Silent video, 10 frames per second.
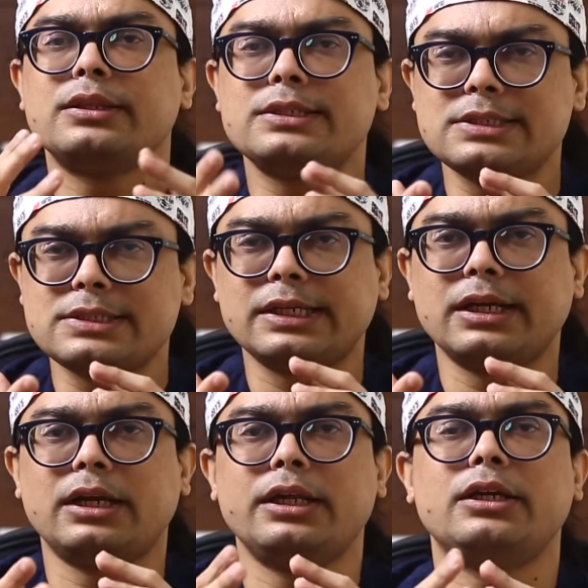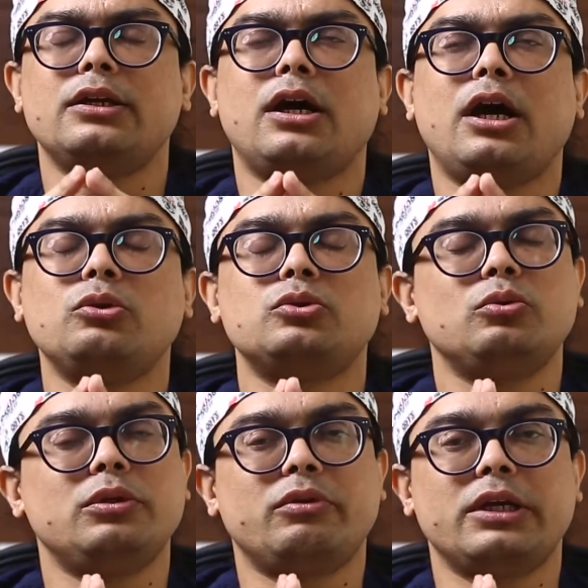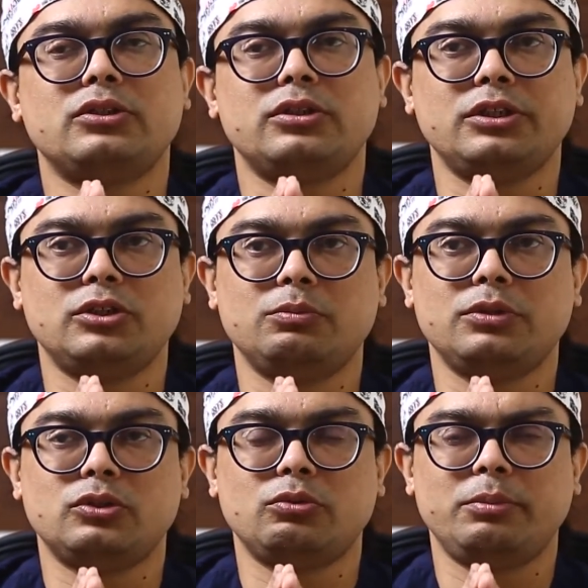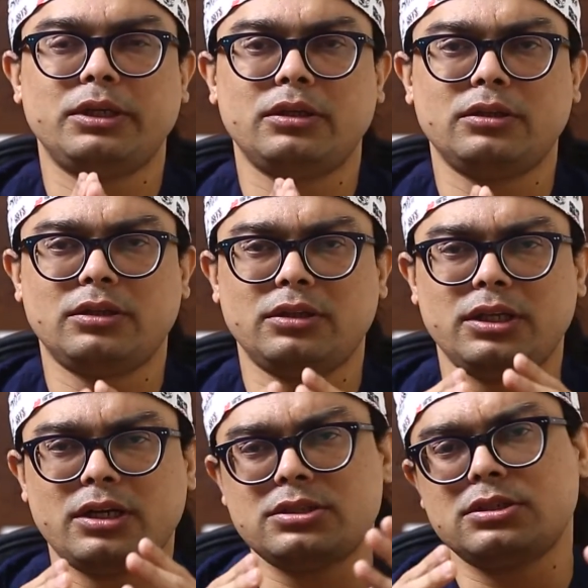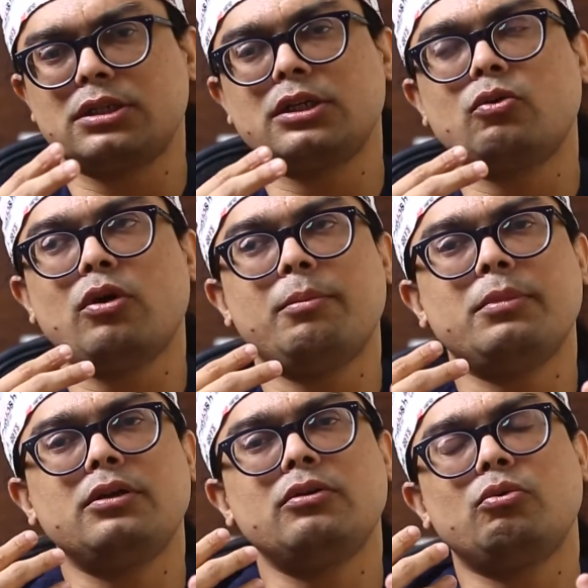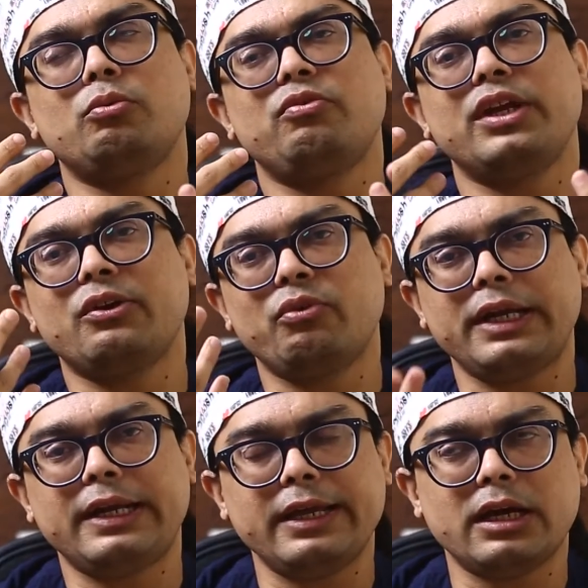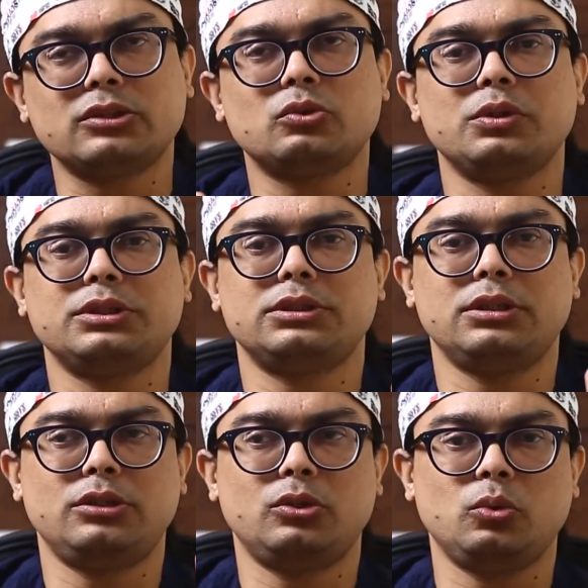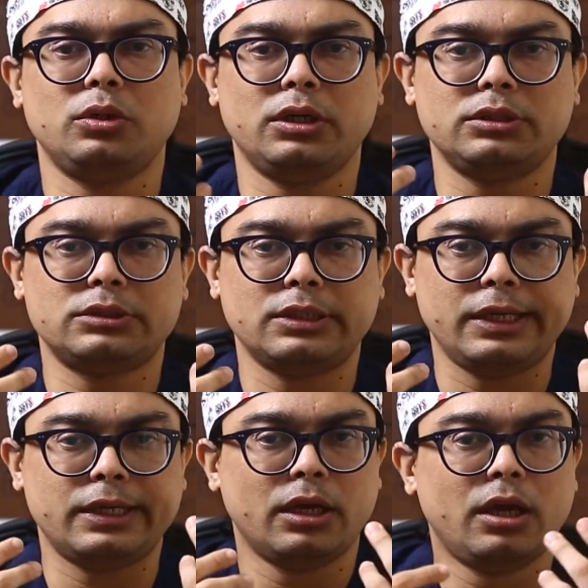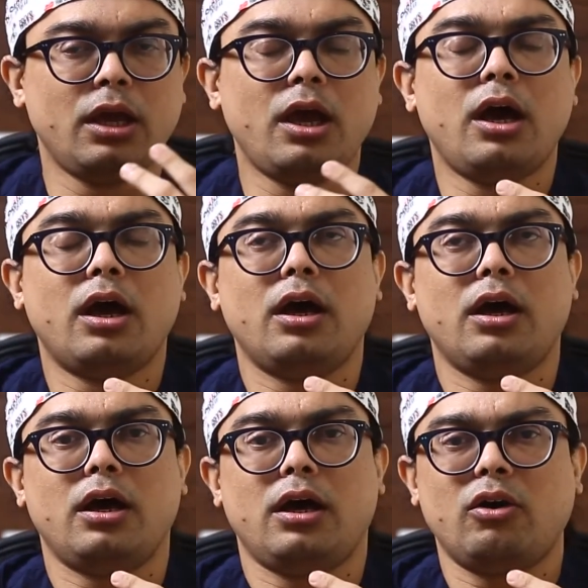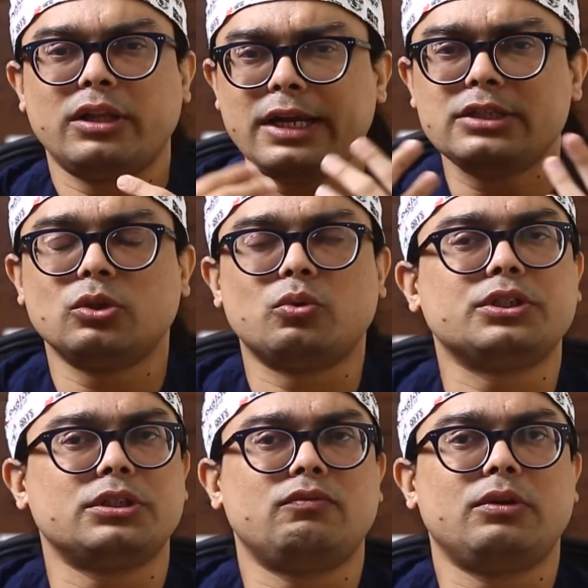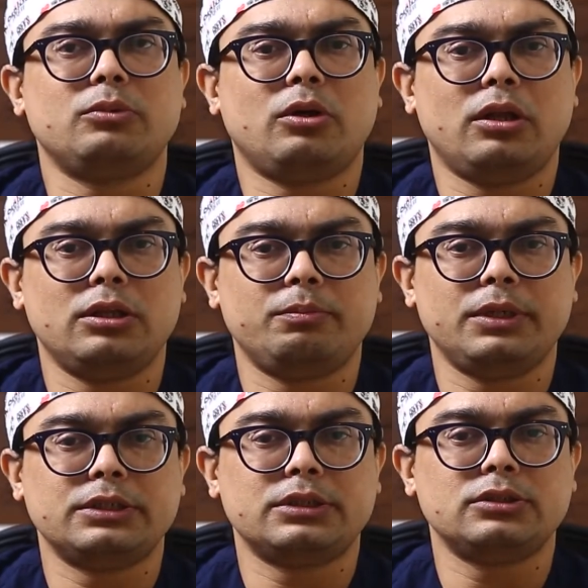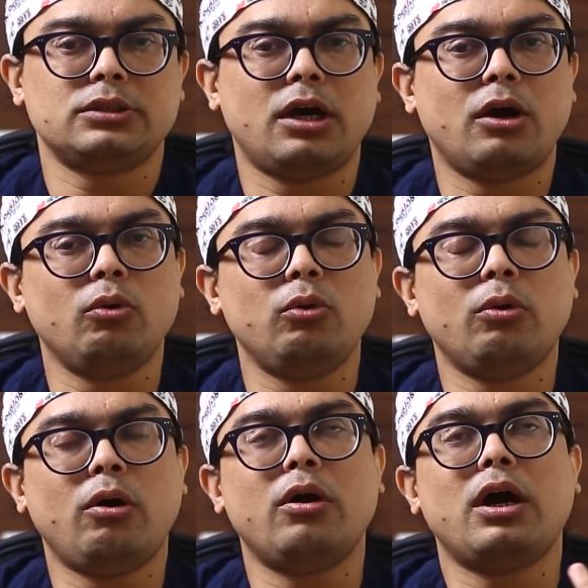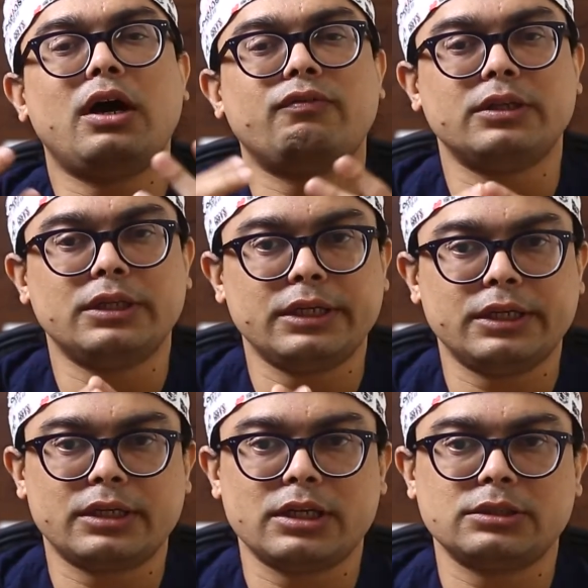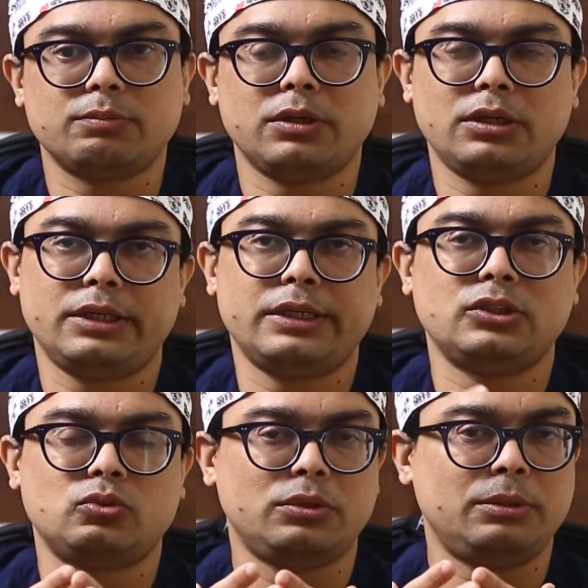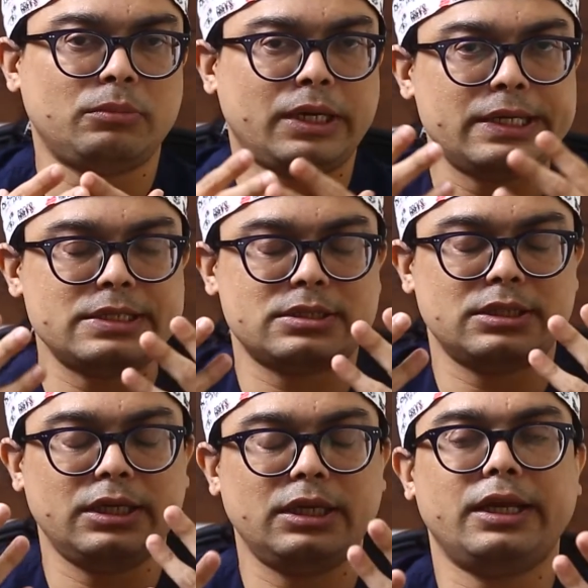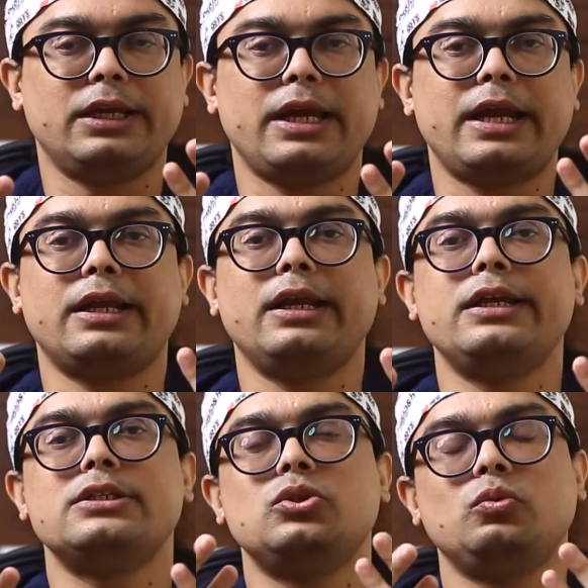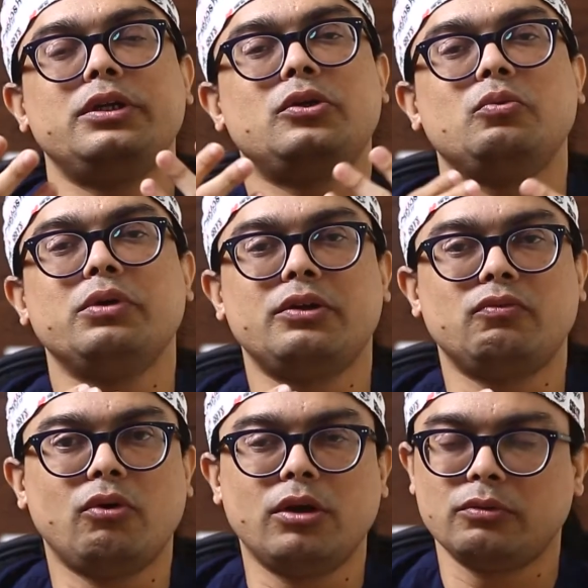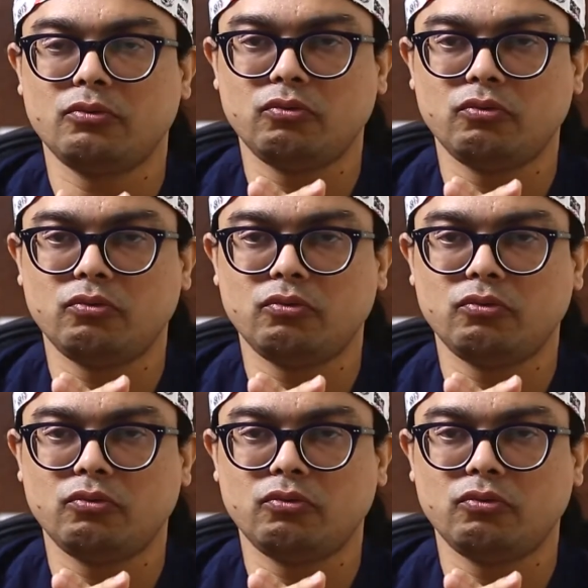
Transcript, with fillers: This is regarding how soon you can resume the swimming. There are certain common frequently asked question to us like or that is the question from all the patients, how long after the hair transplant I can swim? I say like at least you need to wait for